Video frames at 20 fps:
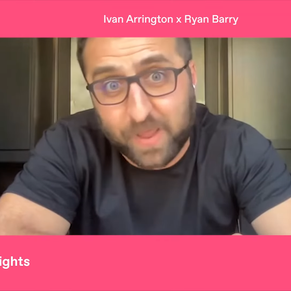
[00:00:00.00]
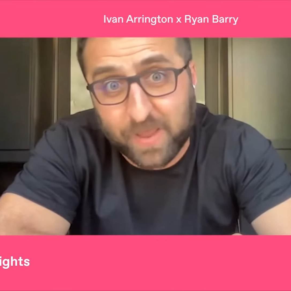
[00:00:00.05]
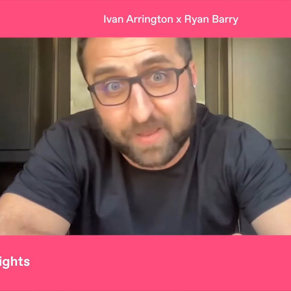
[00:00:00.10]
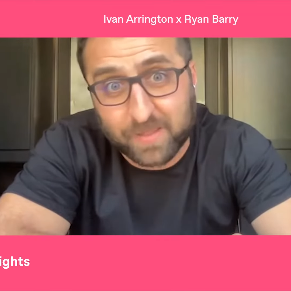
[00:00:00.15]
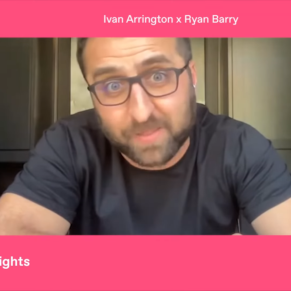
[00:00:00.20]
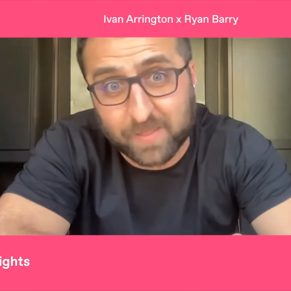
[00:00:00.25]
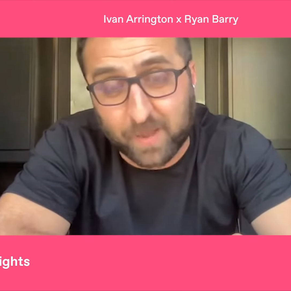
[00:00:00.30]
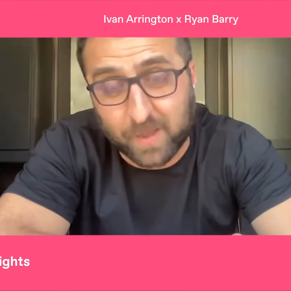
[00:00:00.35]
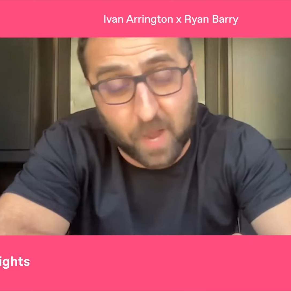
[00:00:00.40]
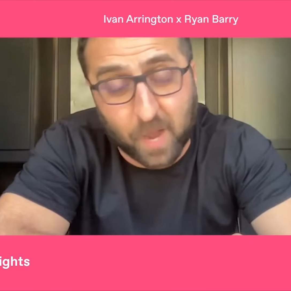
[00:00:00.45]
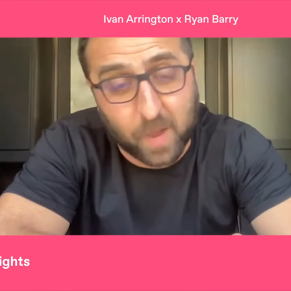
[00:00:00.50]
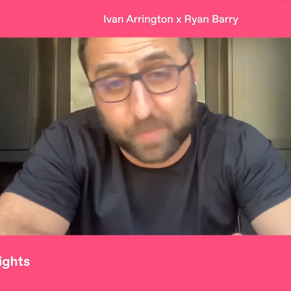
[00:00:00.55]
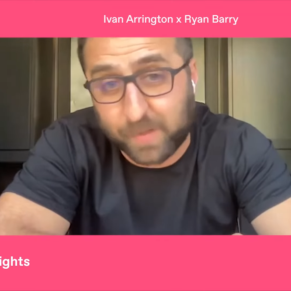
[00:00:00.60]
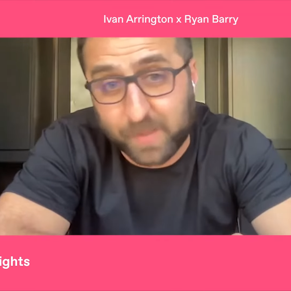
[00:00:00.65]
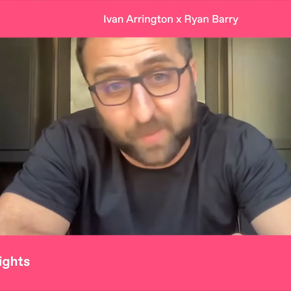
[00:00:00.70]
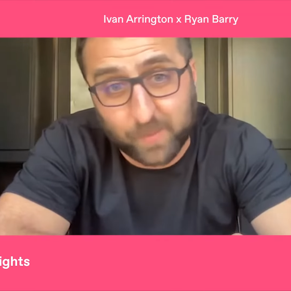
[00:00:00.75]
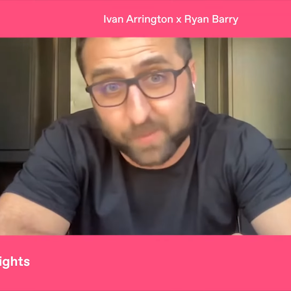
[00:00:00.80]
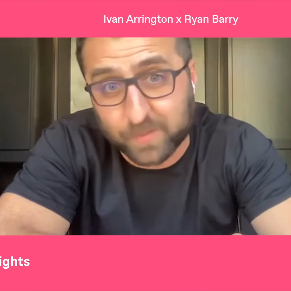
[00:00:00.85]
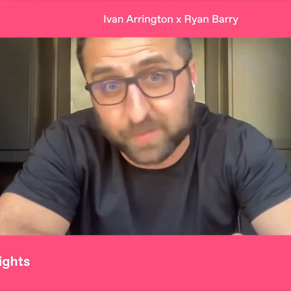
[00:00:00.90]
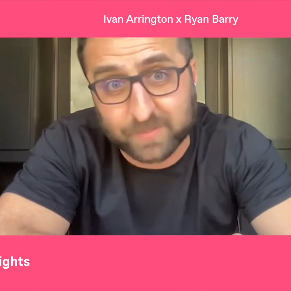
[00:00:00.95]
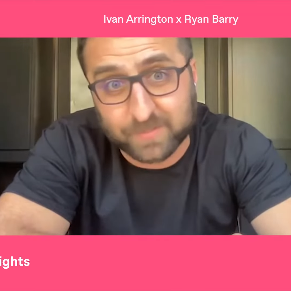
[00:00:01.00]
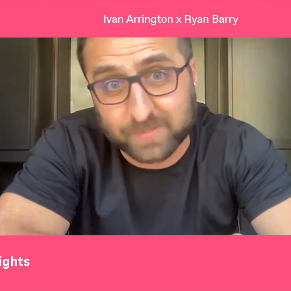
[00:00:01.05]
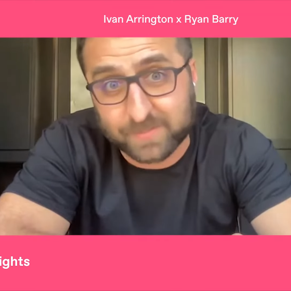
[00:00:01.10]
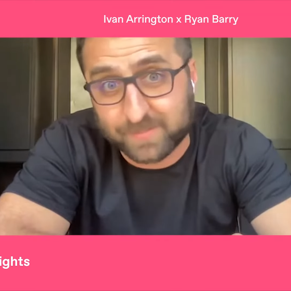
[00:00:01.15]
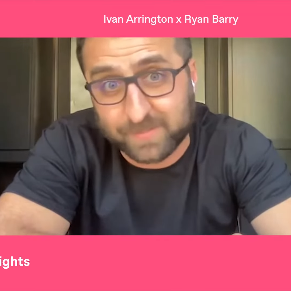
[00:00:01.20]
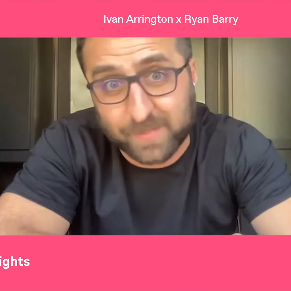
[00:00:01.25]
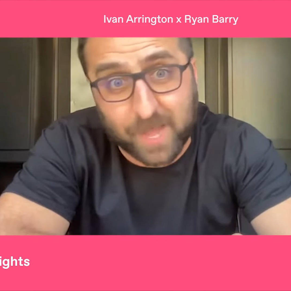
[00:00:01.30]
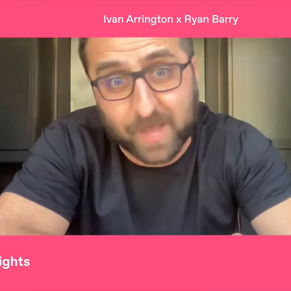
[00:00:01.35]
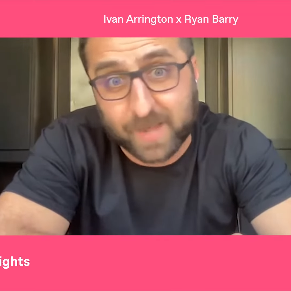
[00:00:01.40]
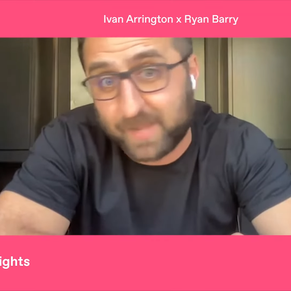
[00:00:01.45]
when the company
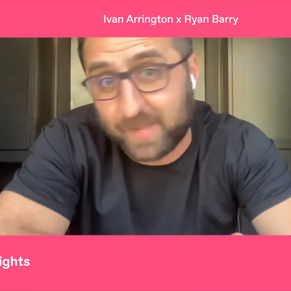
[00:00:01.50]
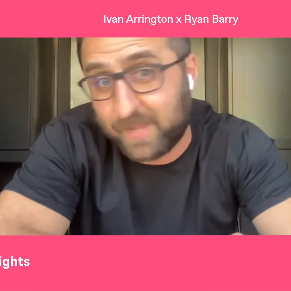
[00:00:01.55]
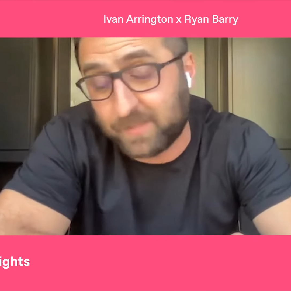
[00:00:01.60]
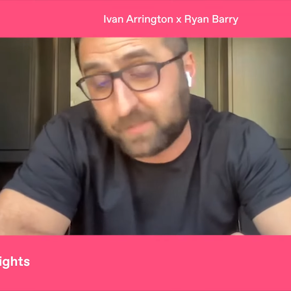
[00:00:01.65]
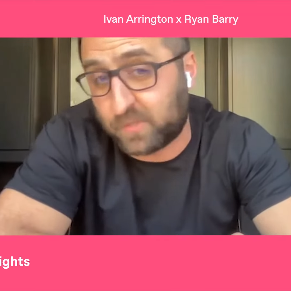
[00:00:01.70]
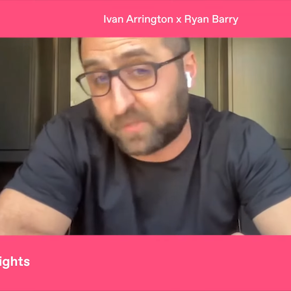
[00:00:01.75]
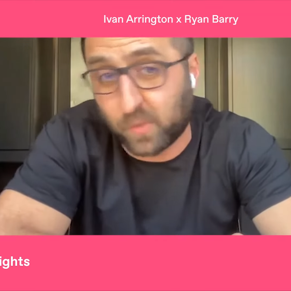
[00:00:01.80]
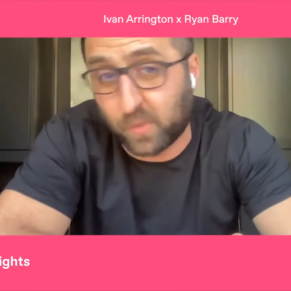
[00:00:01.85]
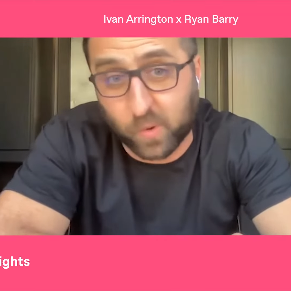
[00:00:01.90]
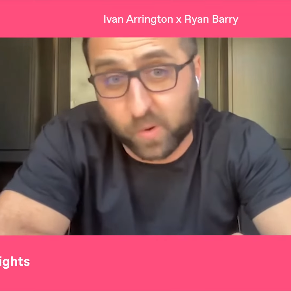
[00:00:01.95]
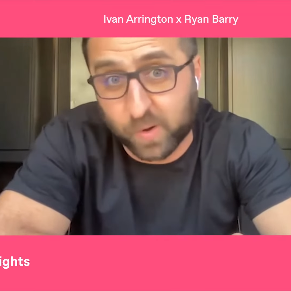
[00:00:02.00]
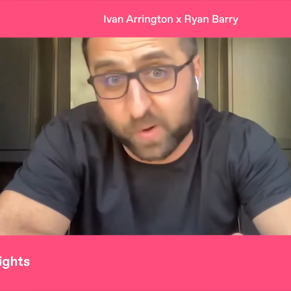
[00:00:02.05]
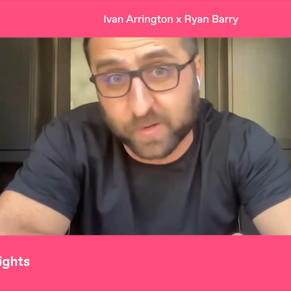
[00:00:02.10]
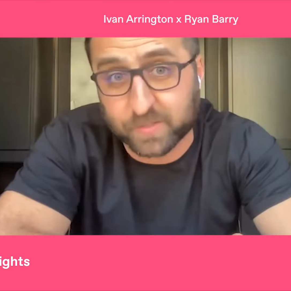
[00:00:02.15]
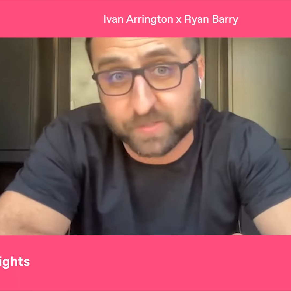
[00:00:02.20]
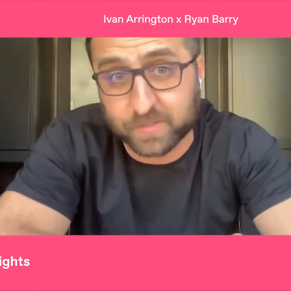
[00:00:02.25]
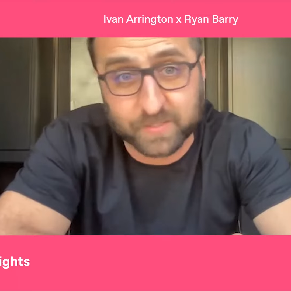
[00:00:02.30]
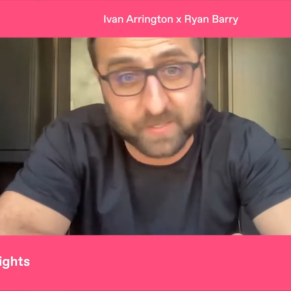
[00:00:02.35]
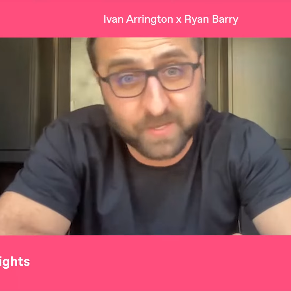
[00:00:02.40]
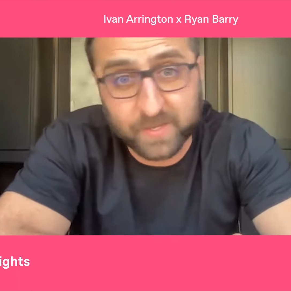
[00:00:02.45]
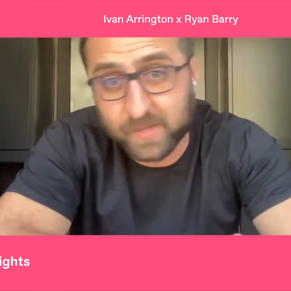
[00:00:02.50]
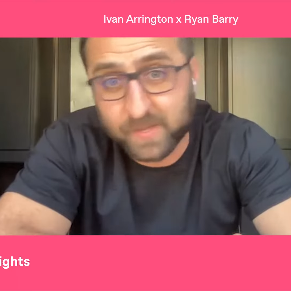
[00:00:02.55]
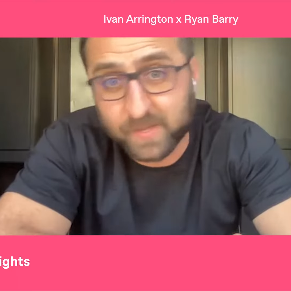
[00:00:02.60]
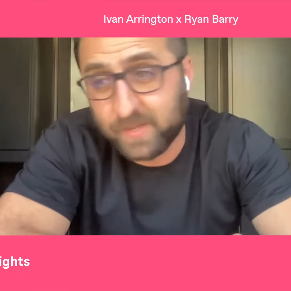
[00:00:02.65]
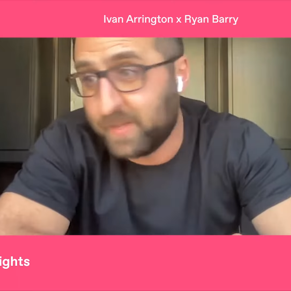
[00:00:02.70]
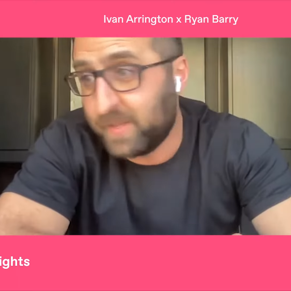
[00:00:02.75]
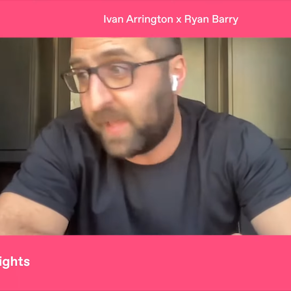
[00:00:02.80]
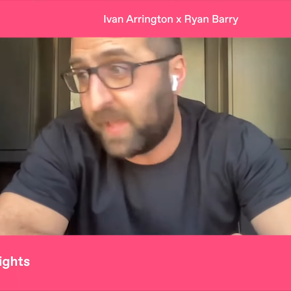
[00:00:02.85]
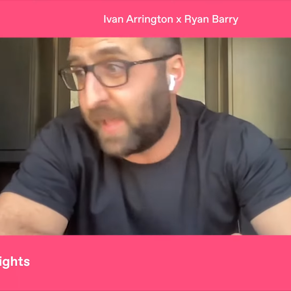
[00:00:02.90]
was not in stores